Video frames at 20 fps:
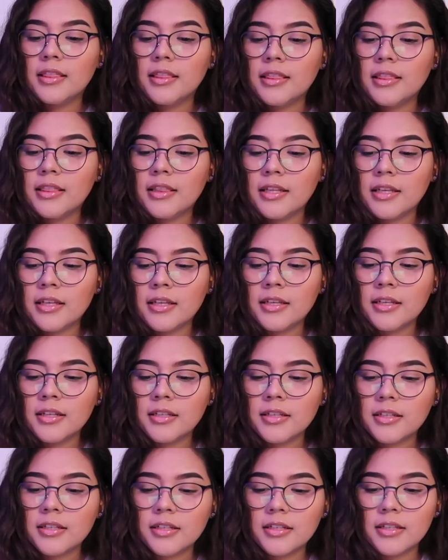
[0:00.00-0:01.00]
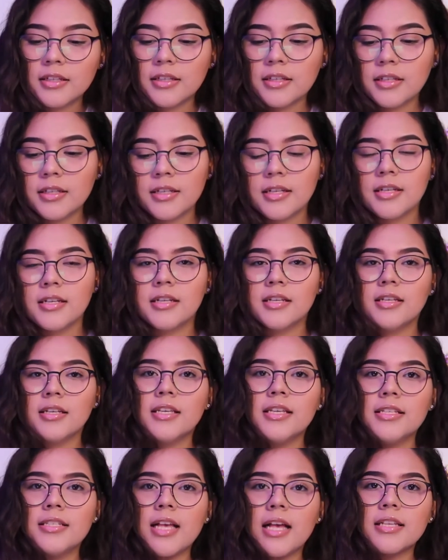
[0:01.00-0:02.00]
I think
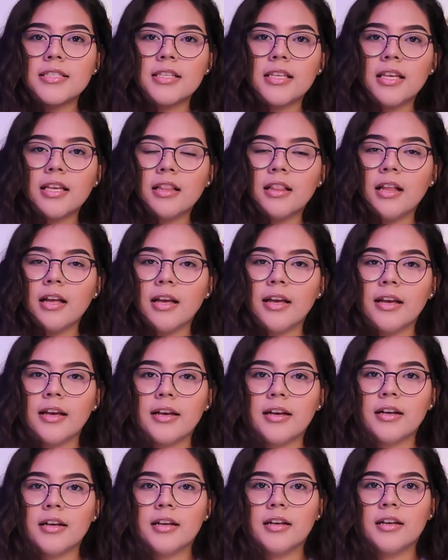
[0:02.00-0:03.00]
he's asking like,